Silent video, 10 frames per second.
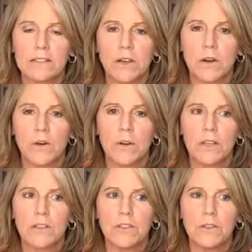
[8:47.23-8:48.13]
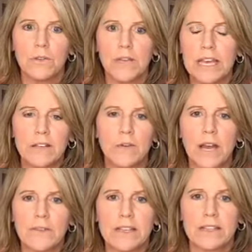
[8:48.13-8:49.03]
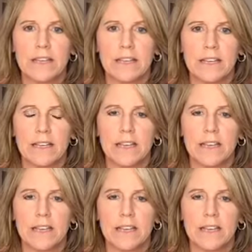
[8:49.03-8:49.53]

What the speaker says: So you can't do everything,